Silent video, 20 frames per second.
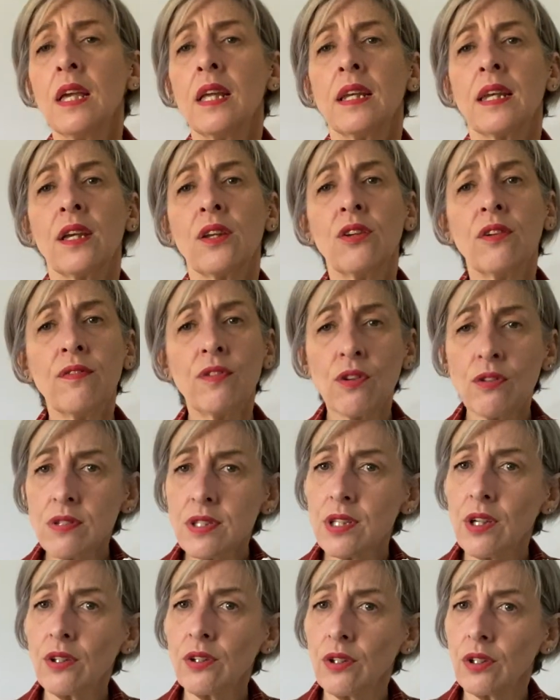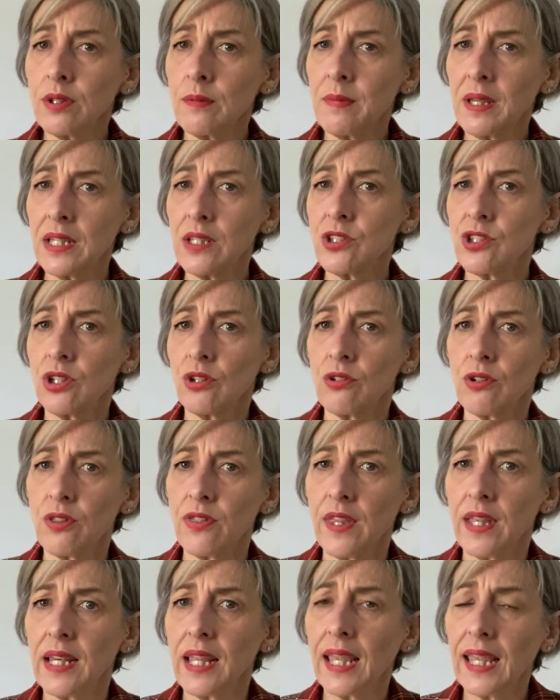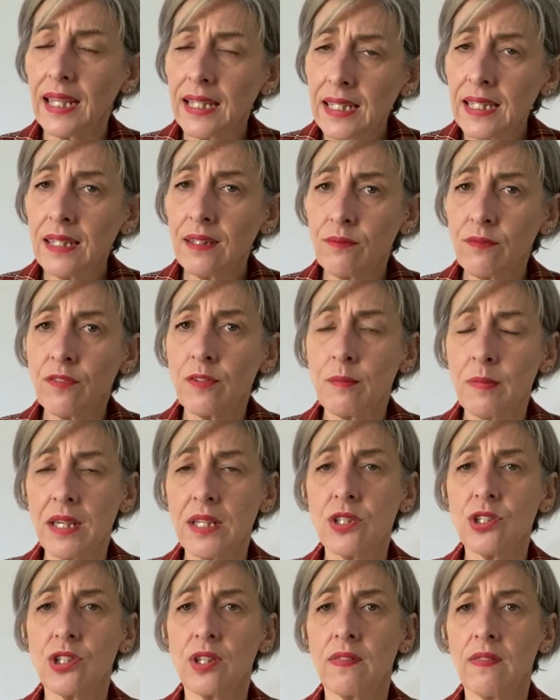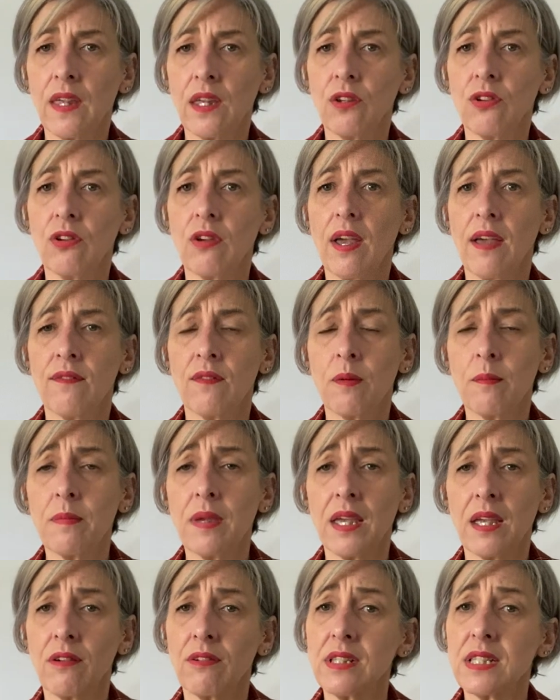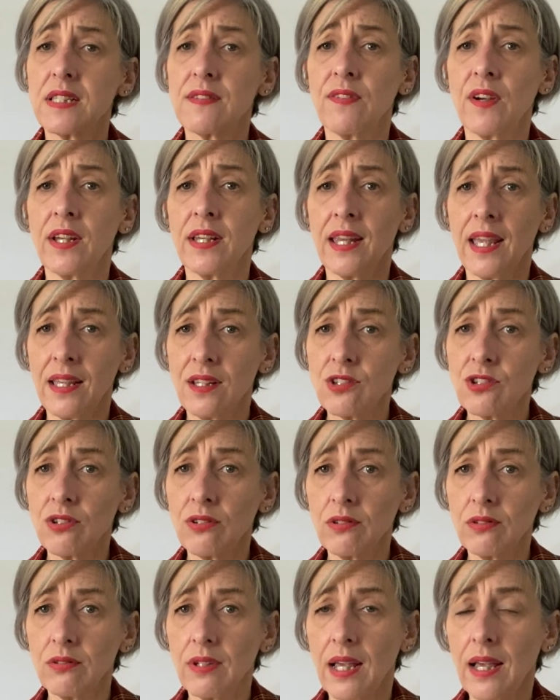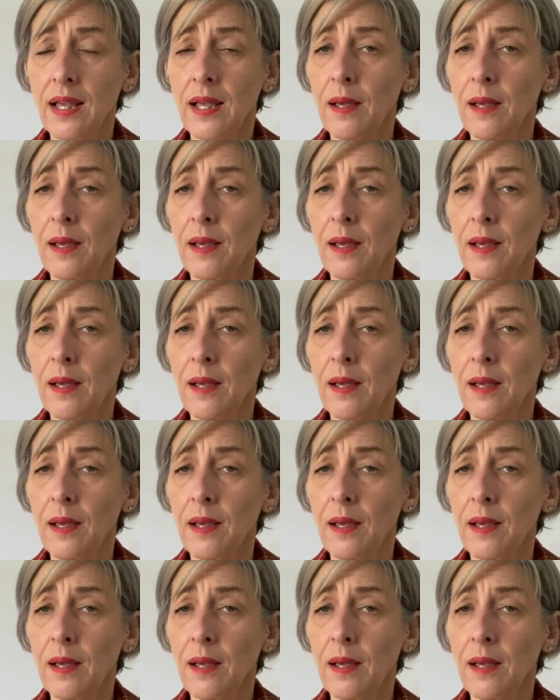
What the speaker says: Now, you've also got to make sure that any information that you have on parents' financial